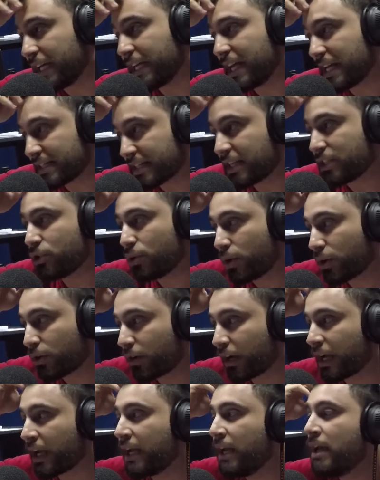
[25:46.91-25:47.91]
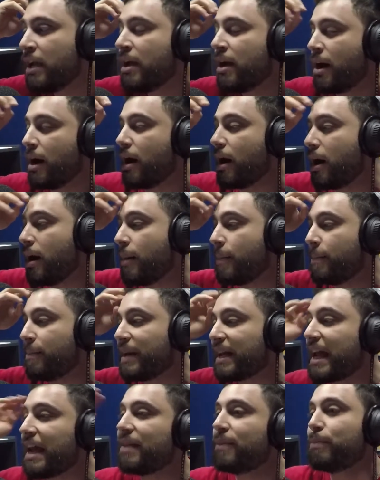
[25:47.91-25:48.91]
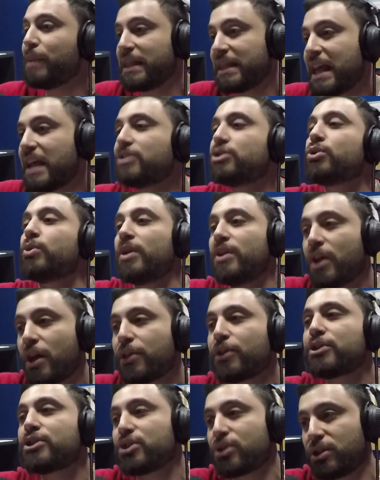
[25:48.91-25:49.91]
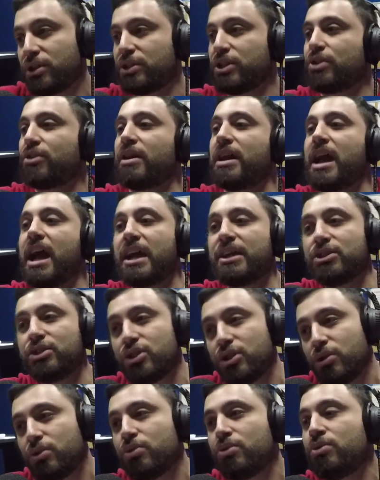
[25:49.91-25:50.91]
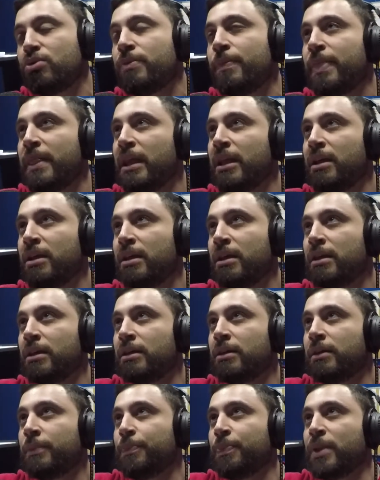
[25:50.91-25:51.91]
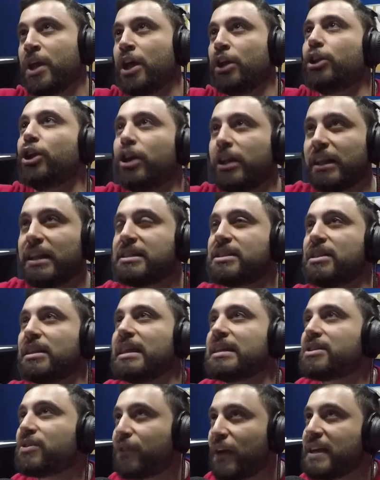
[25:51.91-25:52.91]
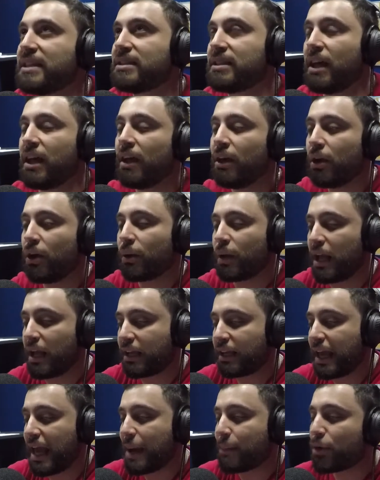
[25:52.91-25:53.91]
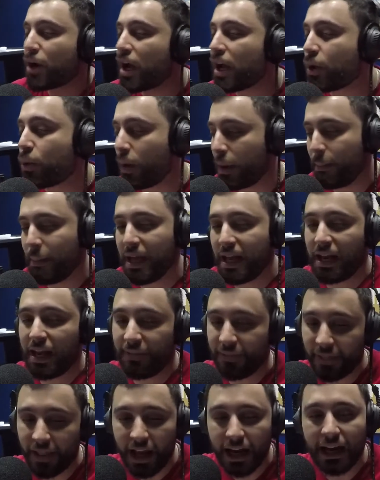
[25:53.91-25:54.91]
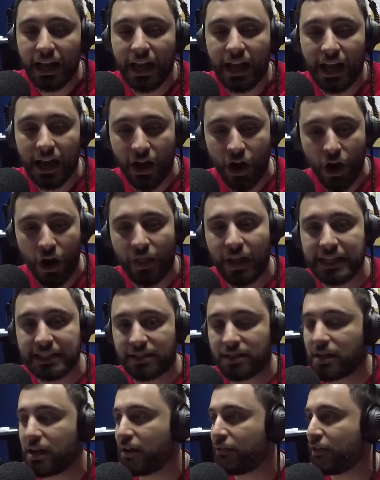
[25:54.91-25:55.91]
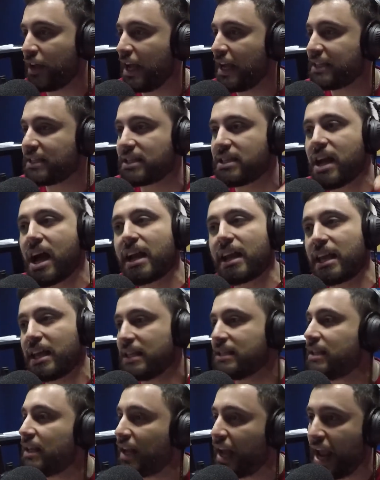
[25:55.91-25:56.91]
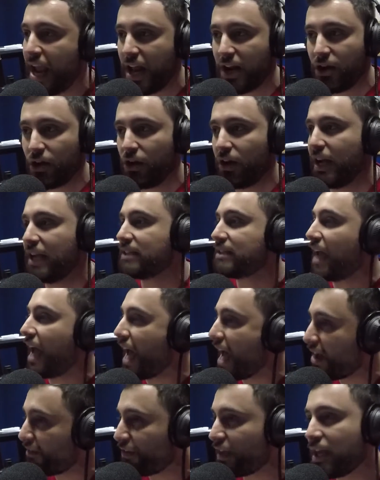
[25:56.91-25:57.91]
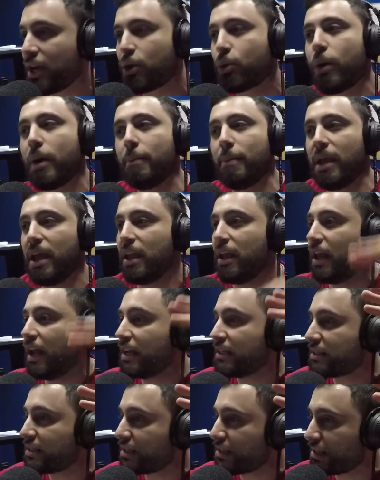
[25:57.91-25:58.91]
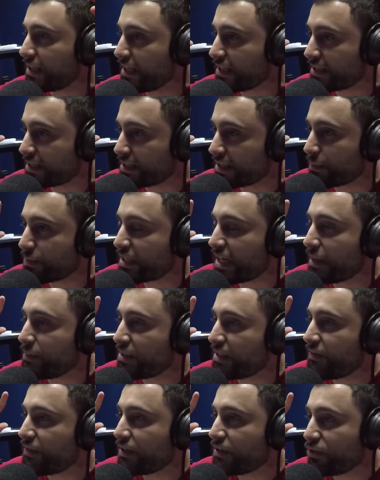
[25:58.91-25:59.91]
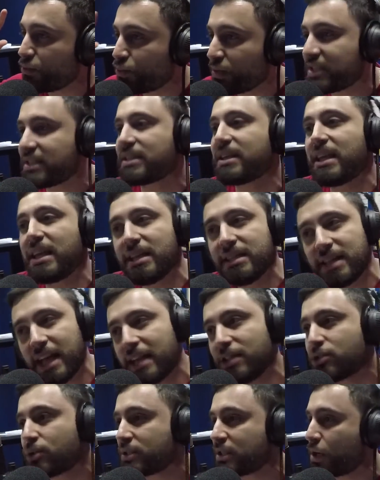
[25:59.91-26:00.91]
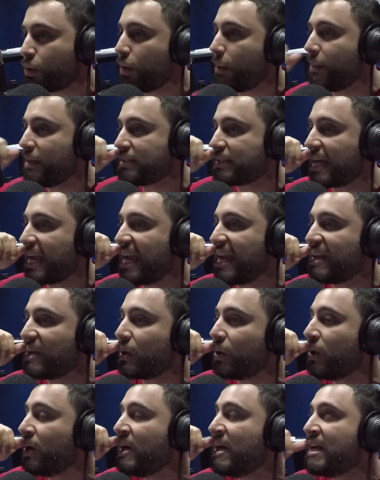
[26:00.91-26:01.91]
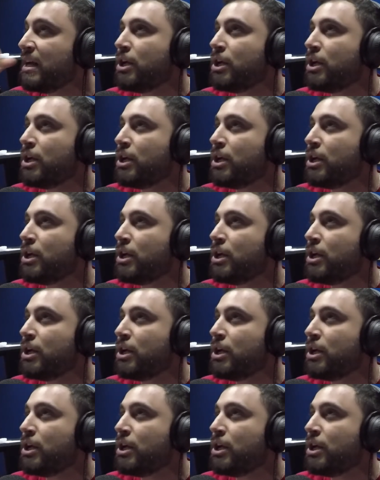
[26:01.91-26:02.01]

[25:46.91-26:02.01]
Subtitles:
Yes, I do agree. But then to another certain degree, I do. Look, let's face it. Camera equipment and lighting and all that stuff, it's not easy to handle. It's heavy equipment. It's sometimes even risky and dangerous equipment to handle.